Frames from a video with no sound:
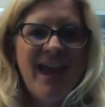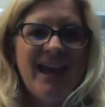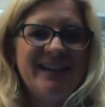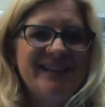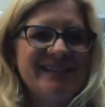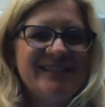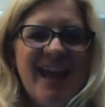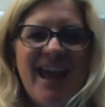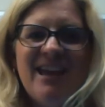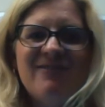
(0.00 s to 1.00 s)
and he
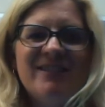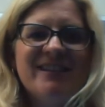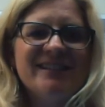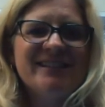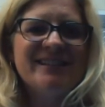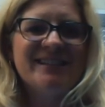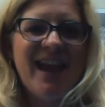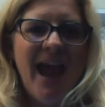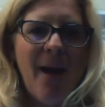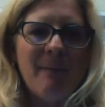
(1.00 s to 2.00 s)
saved the
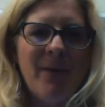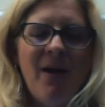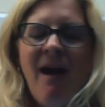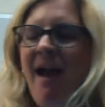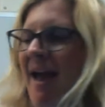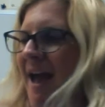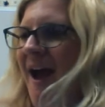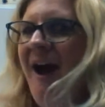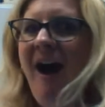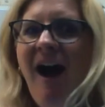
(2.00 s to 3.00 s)
stamp.
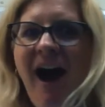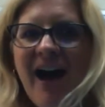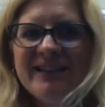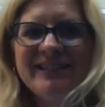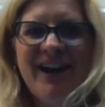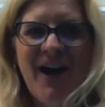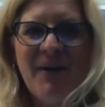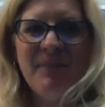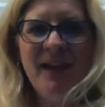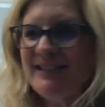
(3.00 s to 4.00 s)

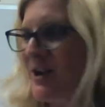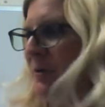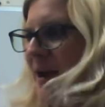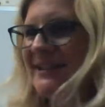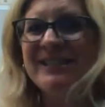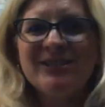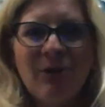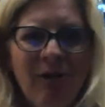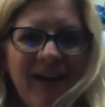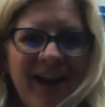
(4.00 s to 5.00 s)
Awesome! That's a great
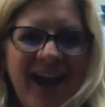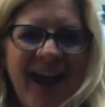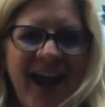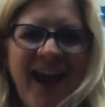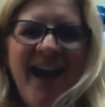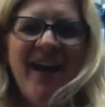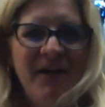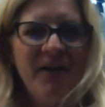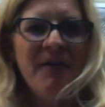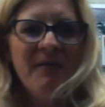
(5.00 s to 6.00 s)
story. Proud
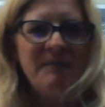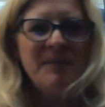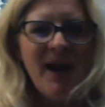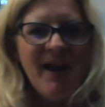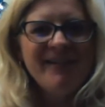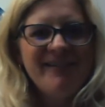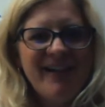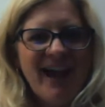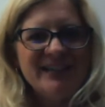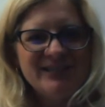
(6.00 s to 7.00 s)
of you
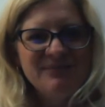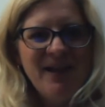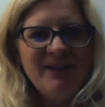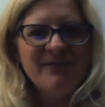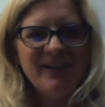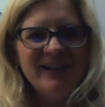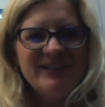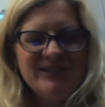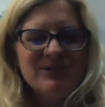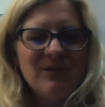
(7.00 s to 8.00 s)
guys. You made really
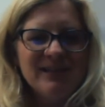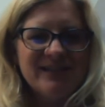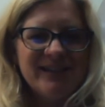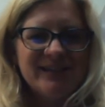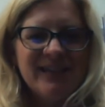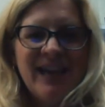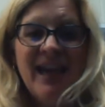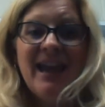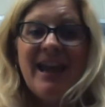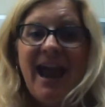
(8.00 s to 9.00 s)
good choices.
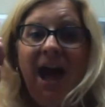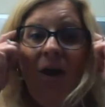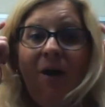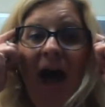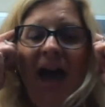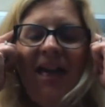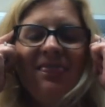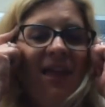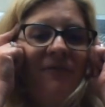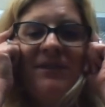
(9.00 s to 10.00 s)
Now, I
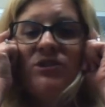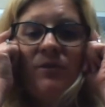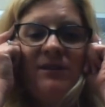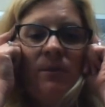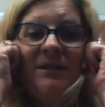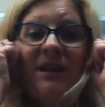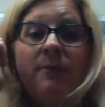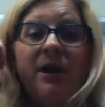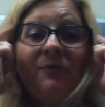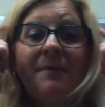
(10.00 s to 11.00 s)
love this story so much I
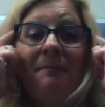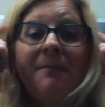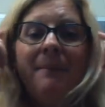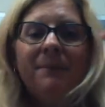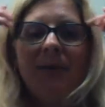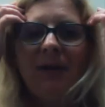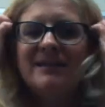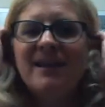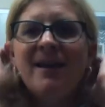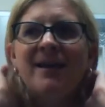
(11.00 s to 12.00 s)
want to remember
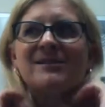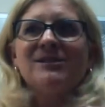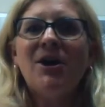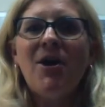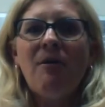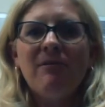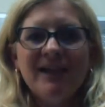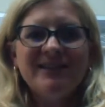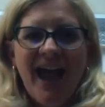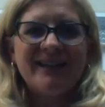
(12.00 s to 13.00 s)
it. So
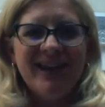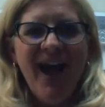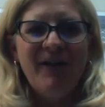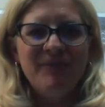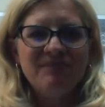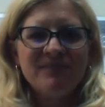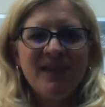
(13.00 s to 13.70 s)
let's act it out.